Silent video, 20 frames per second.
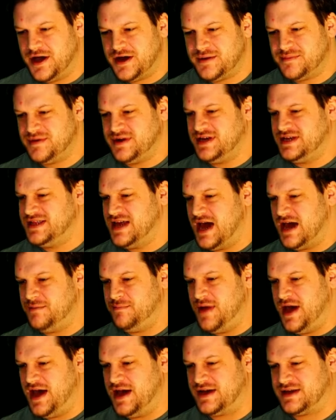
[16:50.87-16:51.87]
Got to bring
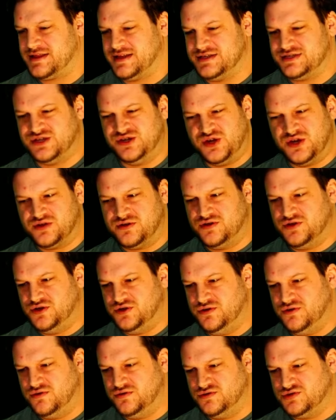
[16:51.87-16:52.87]
that back. That's another
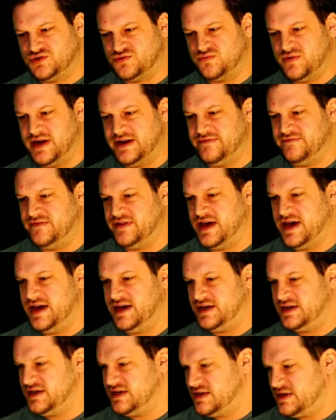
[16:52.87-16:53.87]
huge red
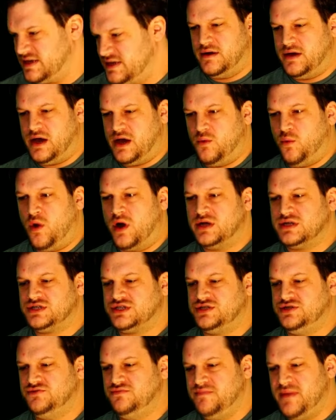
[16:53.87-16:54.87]
flag. And I
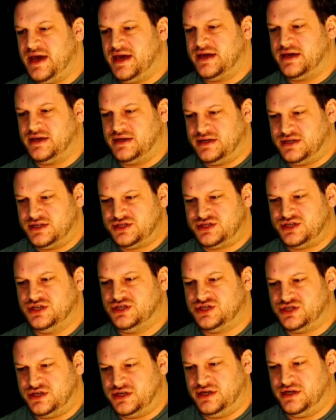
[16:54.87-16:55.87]
want to make a
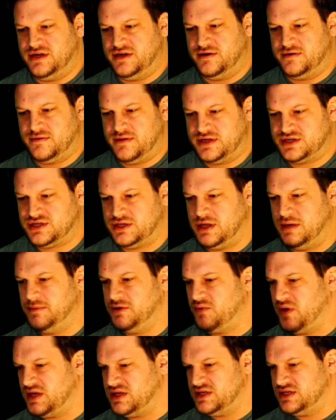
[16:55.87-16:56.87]
distinction here.
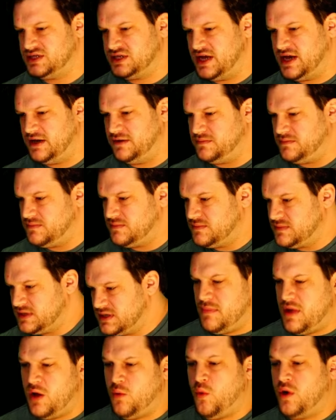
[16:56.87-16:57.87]
Actually, let me write this down.
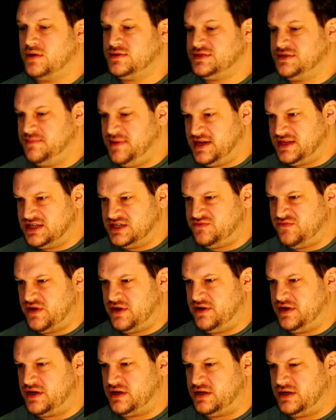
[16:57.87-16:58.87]
And I want to make this
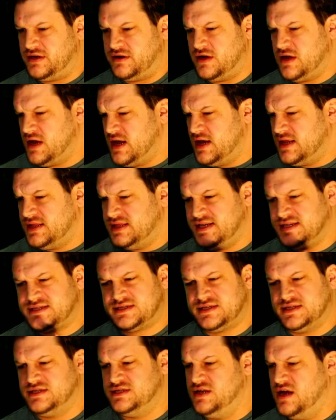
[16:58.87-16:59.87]
very clear.
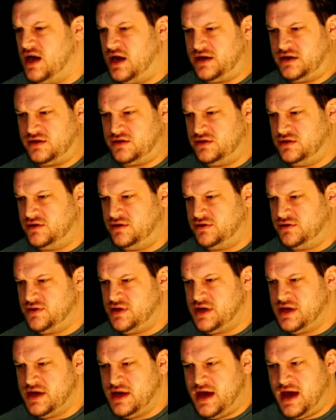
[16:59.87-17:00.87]
This does not
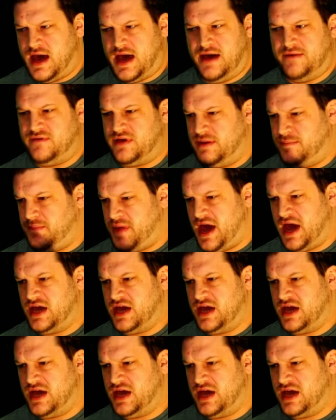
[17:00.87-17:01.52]
include having a